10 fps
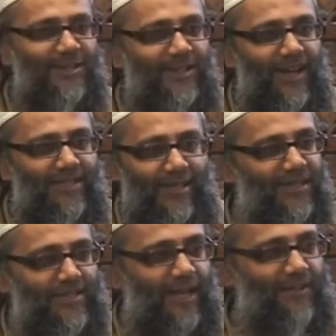so nice.
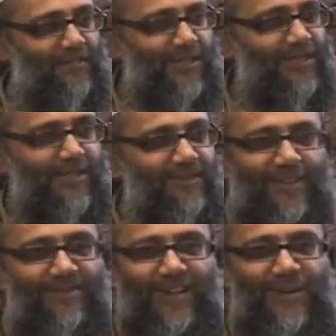They just come up to you in the
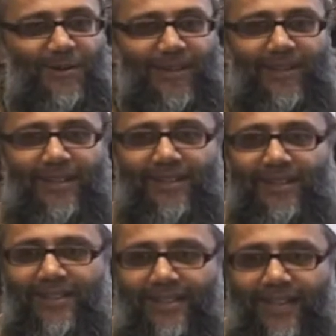middle of nowhere,
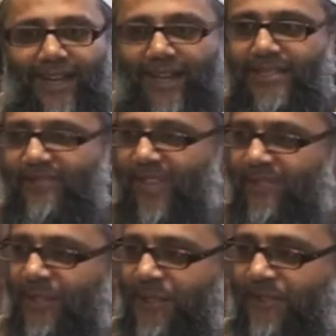okay, as if
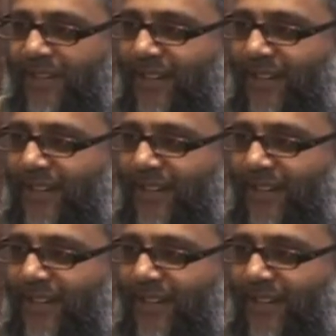they've known you for